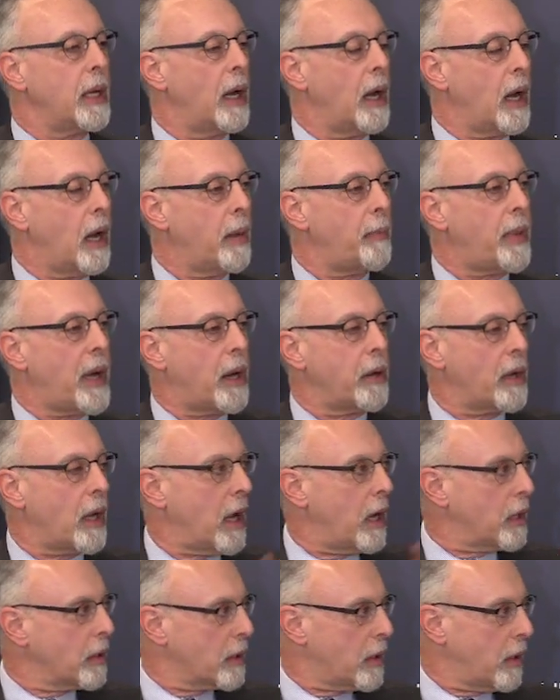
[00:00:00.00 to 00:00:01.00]
About
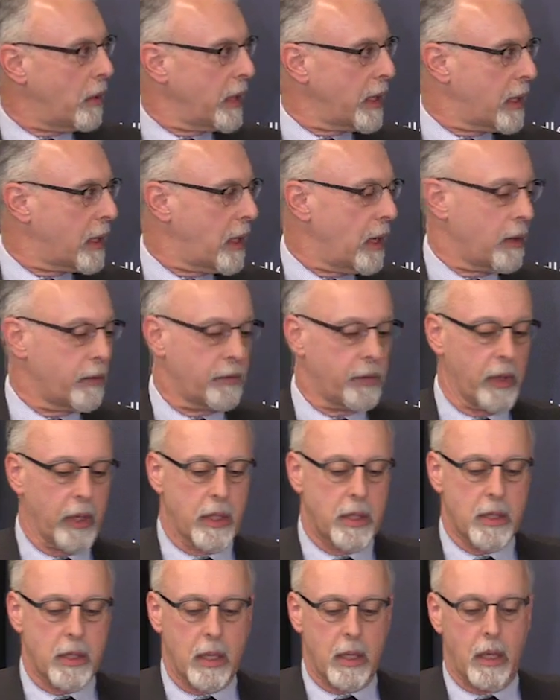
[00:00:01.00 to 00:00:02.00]
ongoing
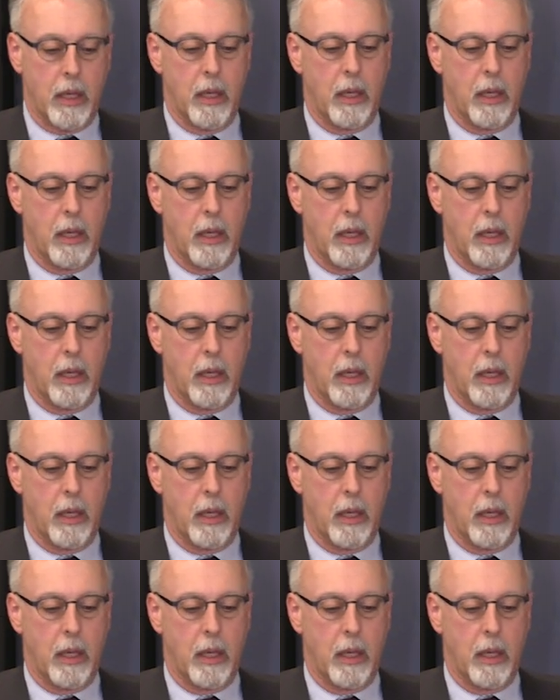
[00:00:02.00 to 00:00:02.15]
conflicts,